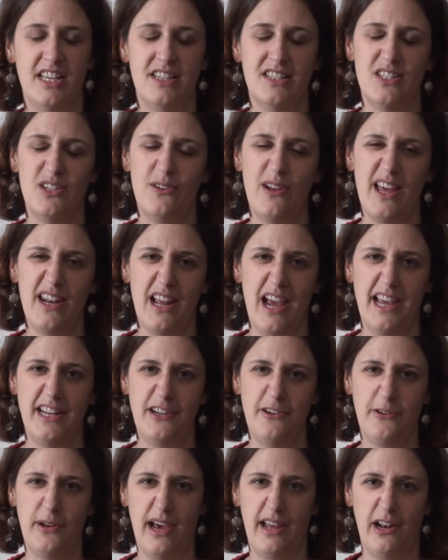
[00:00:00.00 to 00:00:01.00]
So I
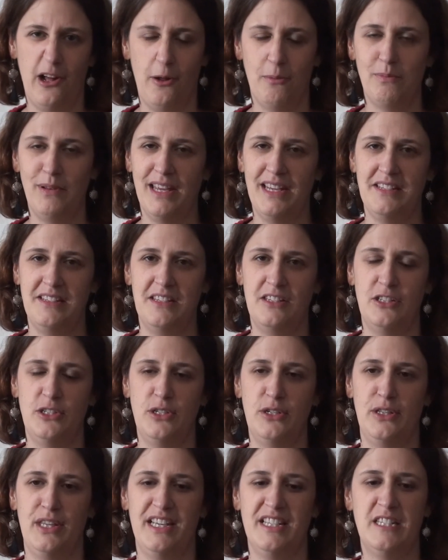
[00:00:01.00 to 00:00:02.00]
know not all places
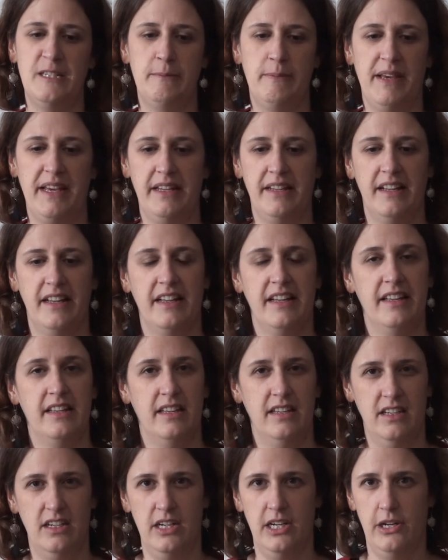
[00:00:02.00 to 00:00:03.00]
do this, but
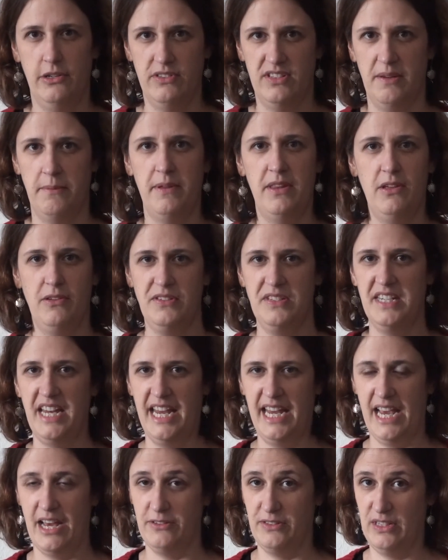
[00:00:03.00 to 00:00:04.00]
some of those
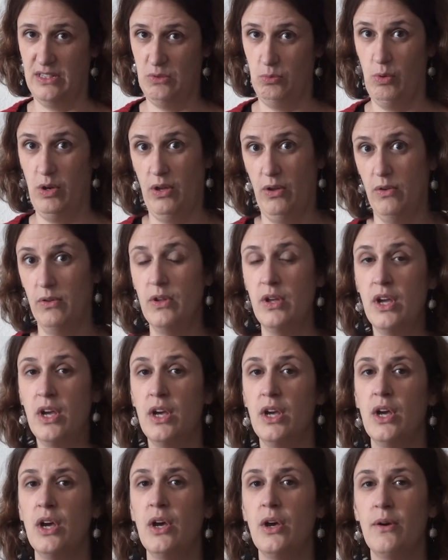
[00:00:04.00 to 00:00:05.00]
steakhouses will
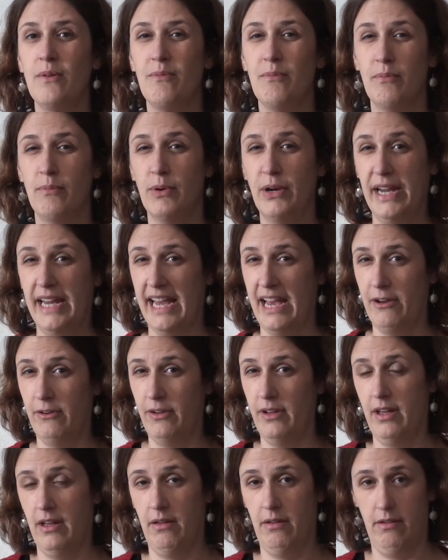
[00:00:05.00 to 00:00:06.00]
bring
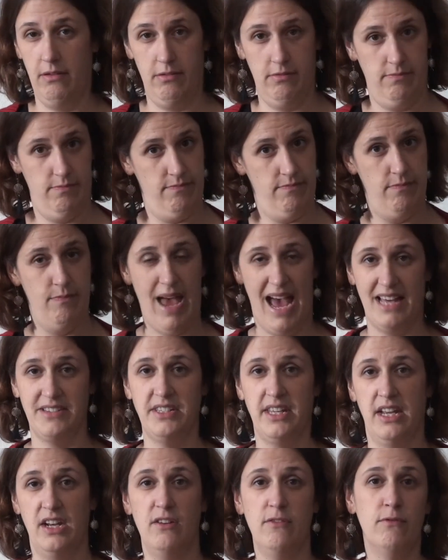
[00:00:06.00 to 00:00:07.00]
out a
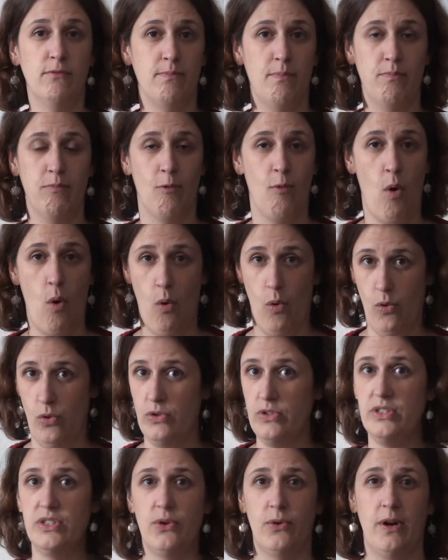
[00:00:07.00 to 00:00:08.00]
basket of
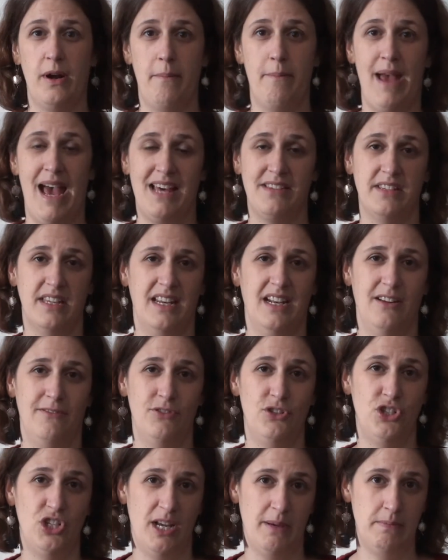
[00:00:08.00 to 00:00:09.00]
rolls or a basket of
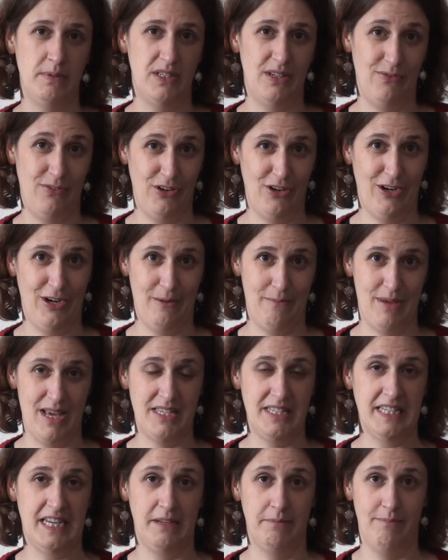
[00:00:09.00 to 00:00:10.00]
chips if you're at
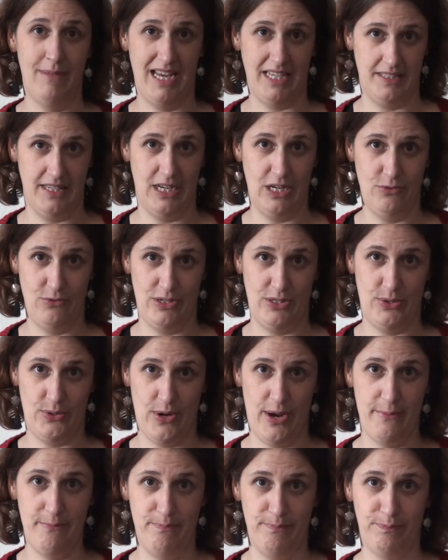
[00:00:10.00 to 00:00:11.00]
a Mexican
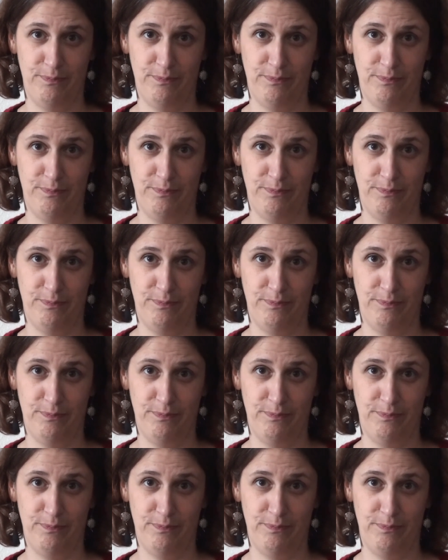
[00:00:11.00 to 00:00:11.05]
restaurant,